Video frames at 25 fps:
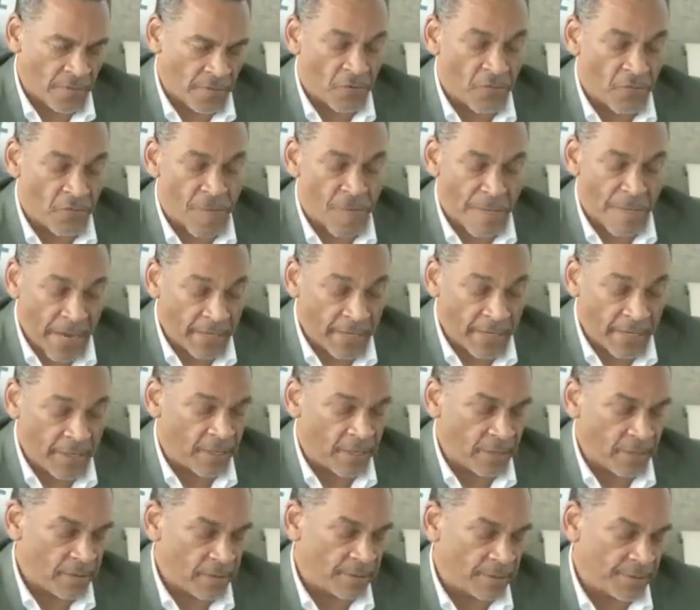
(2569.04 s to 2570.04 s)

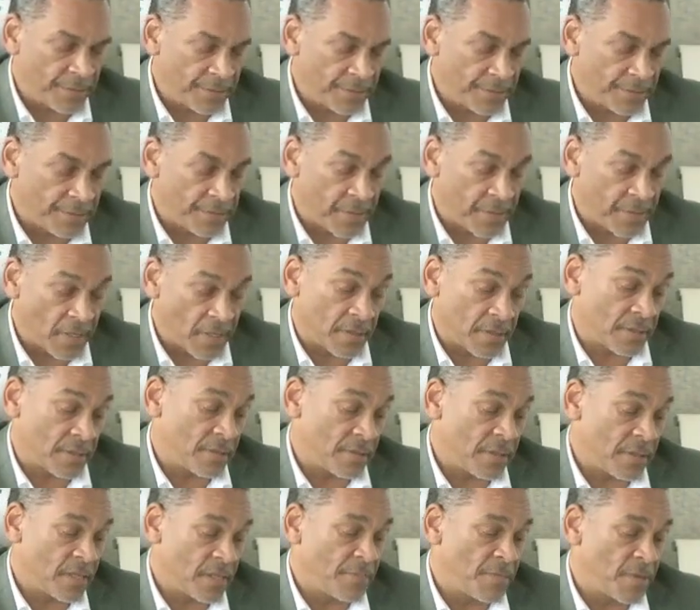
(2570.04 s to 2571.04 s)
reminding that
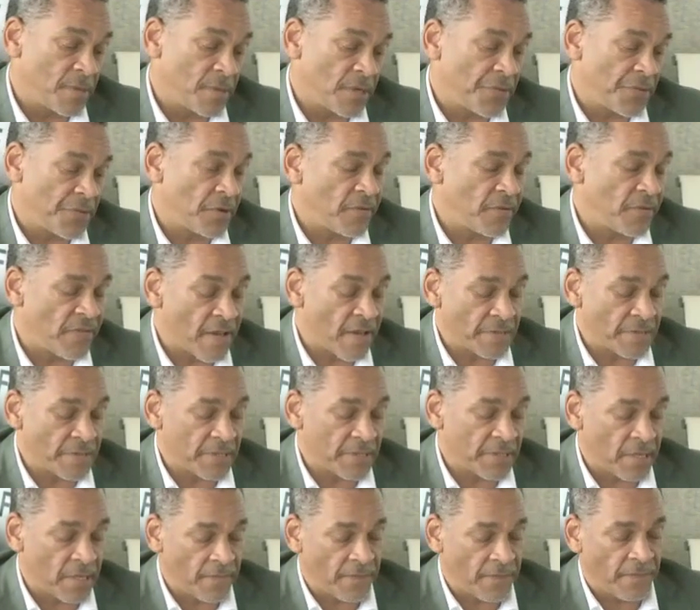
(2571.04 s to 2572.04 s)
only about
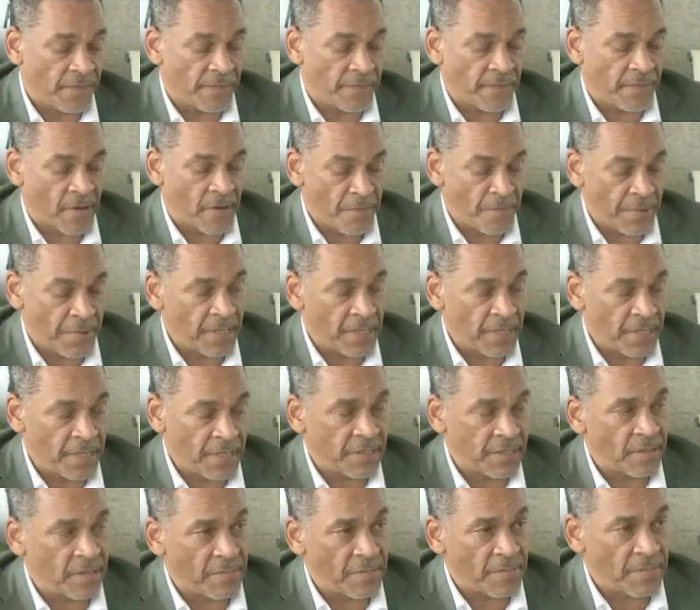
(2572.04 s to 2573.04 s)
35% of companies in the
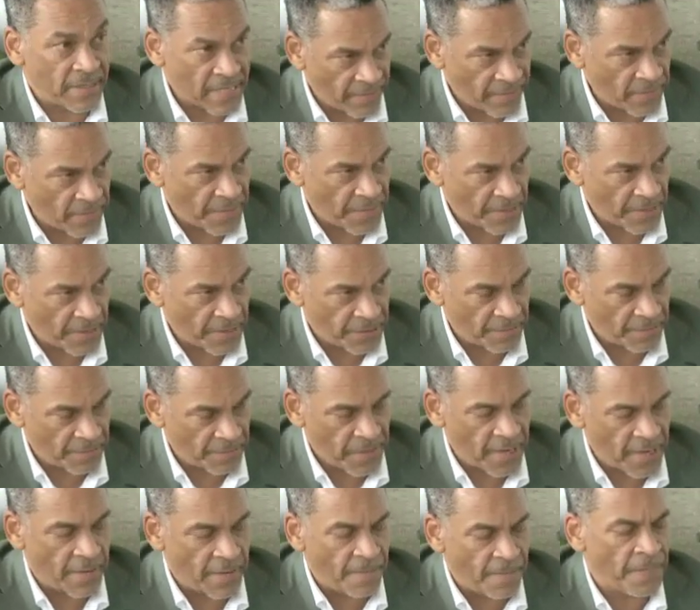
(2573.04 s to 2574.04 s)
Bahamas have a pension
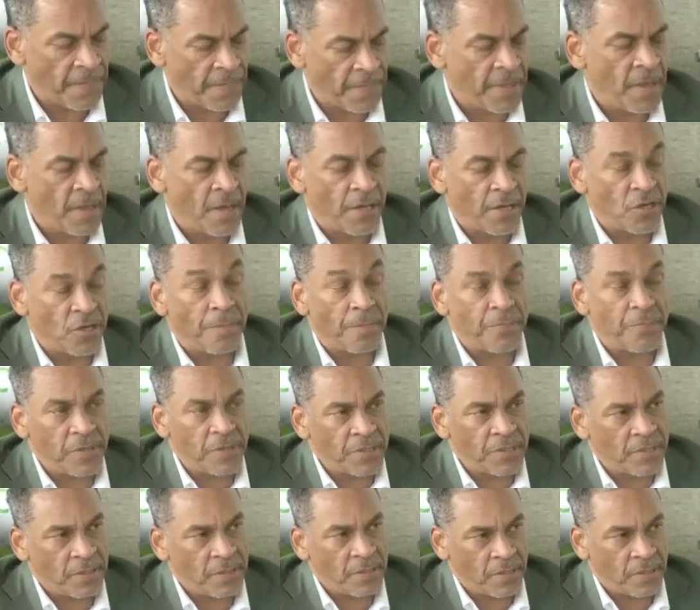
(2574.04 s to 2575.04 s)
plan. Your
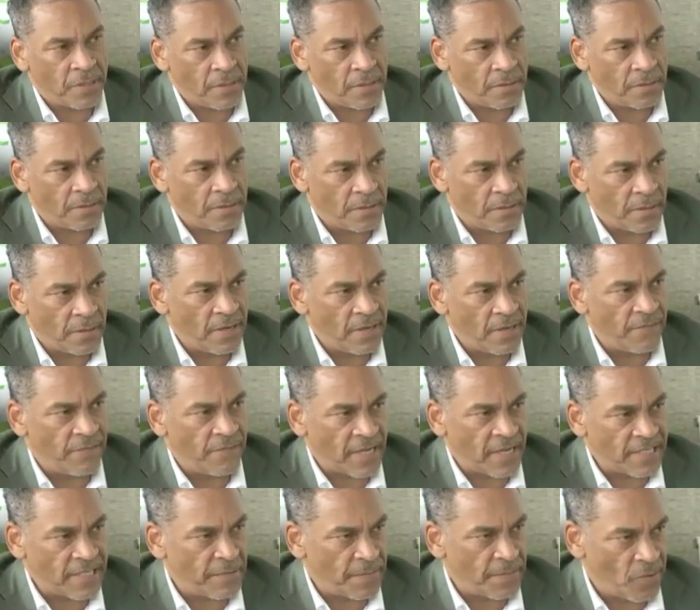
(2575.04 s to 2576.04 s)
personal
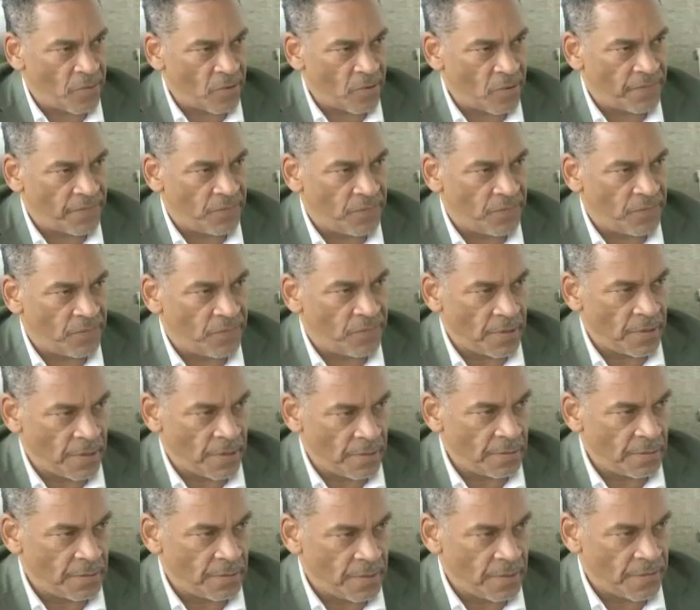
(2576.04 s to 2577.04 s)
investment portfolio,
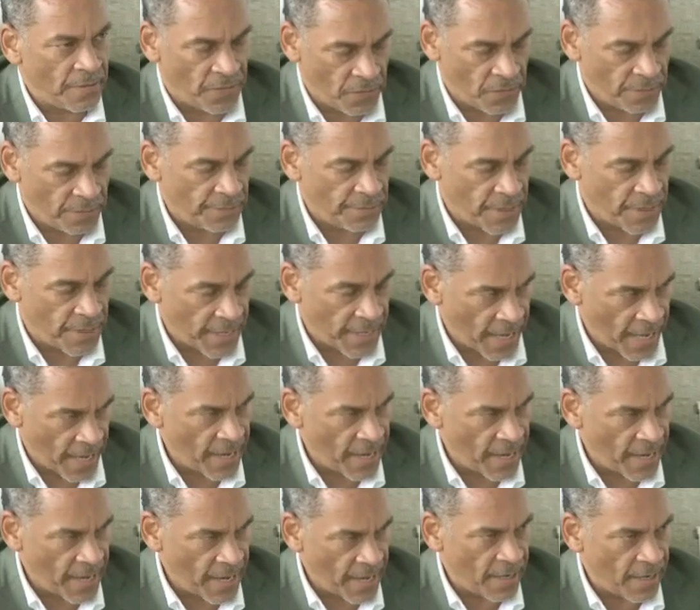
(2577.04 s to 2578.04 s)
if you,
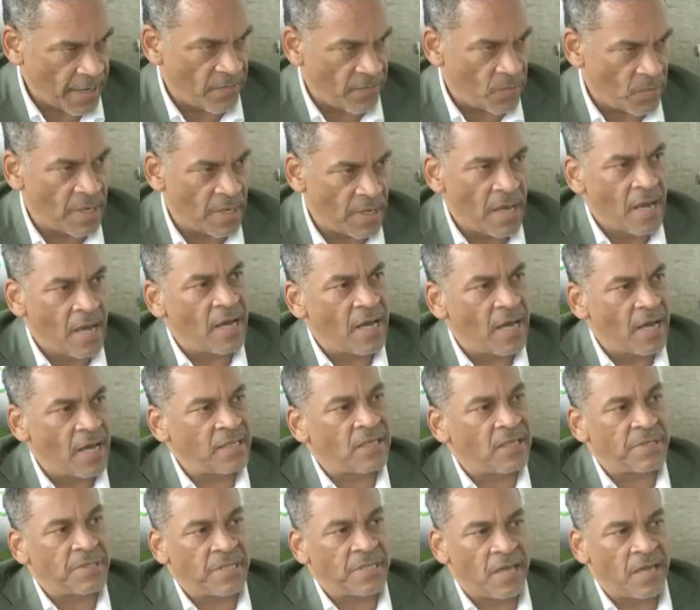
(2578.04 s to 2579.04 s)
again, have one, and
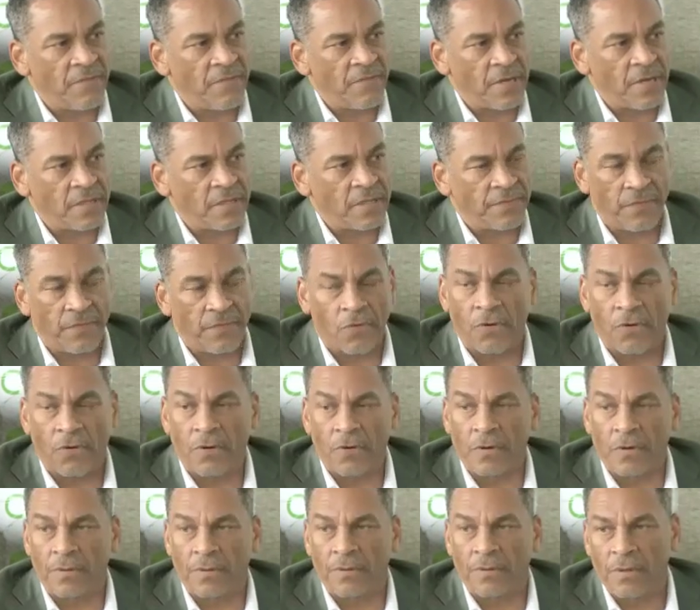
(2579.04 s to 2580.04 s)
some savings
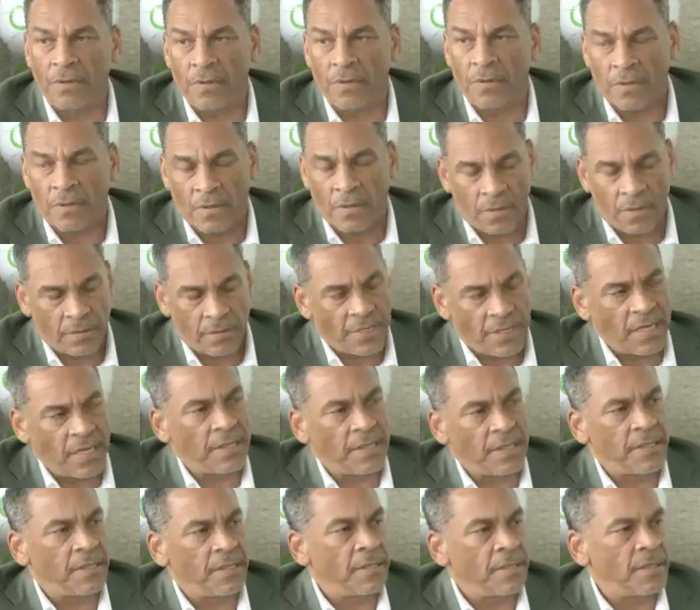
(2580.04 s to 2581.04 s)
for
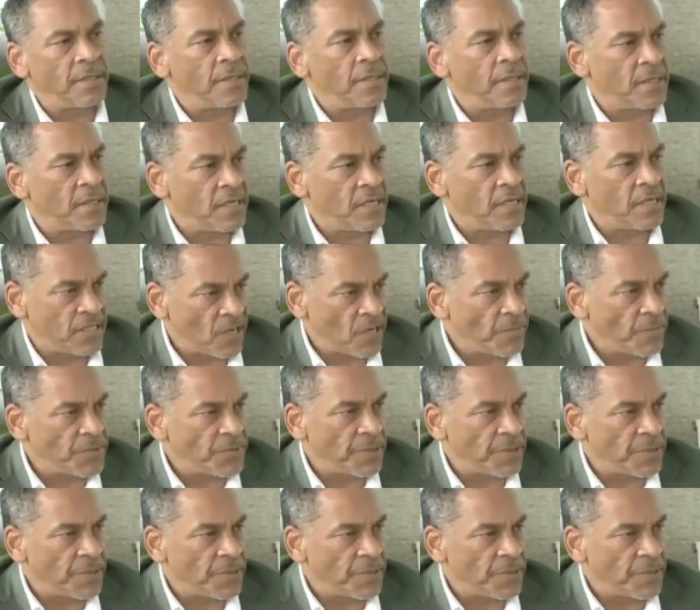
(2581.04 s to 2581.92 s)
daily consumption.